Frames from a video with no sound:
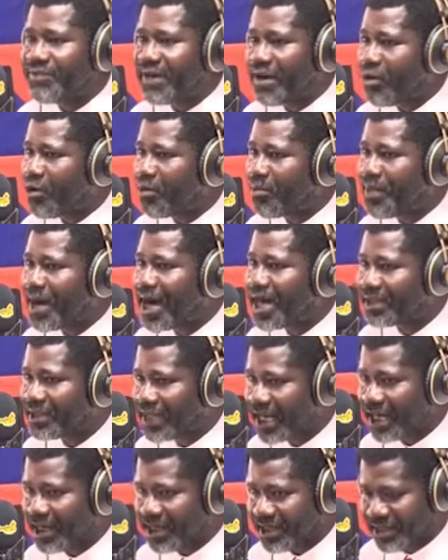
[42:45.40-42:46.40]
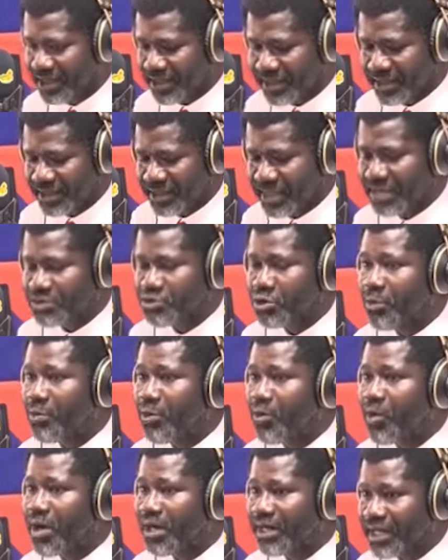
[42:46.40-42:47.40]
oba da na so mo
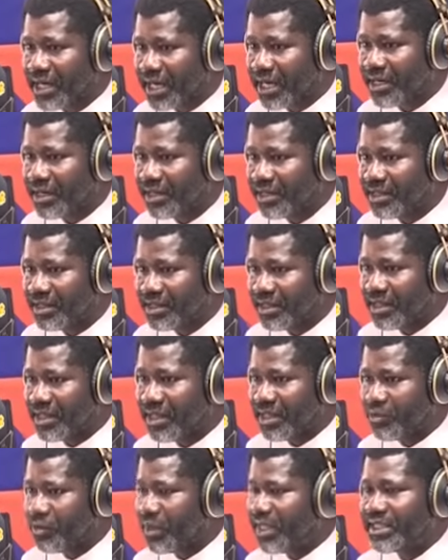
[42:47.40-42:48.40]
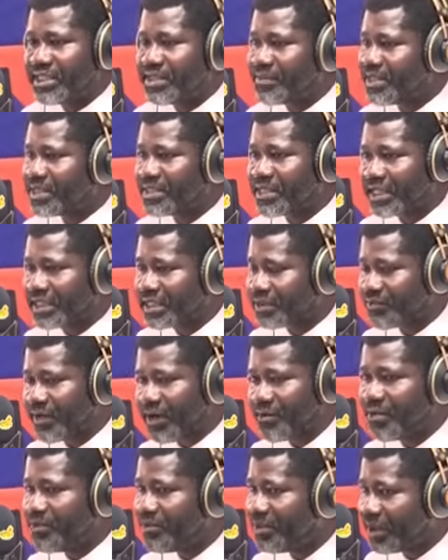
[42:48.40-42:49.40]
ware a we intimi satisfy
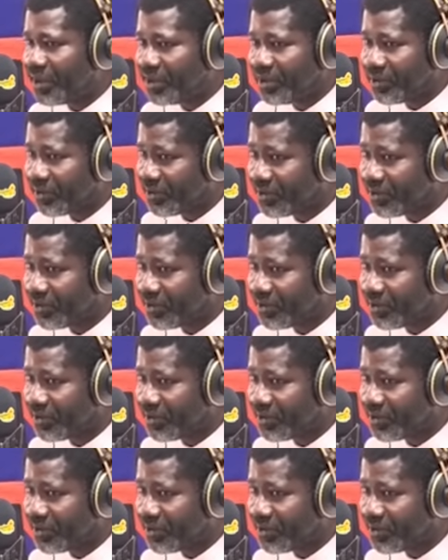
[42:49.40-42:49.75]
me bia ni ho